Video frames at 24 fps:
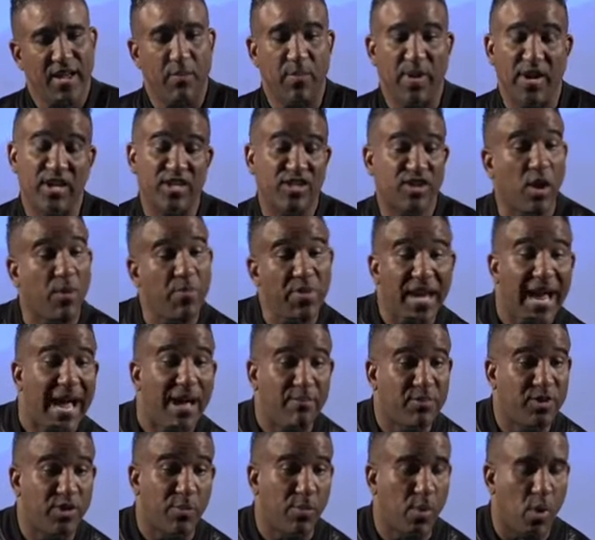Because something
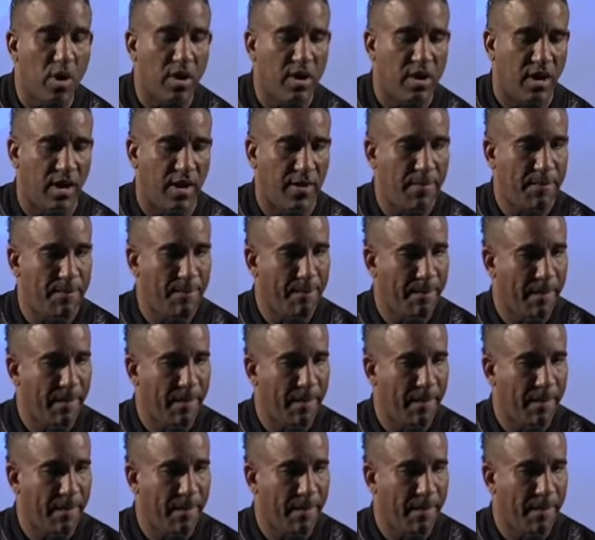happened to Morgan.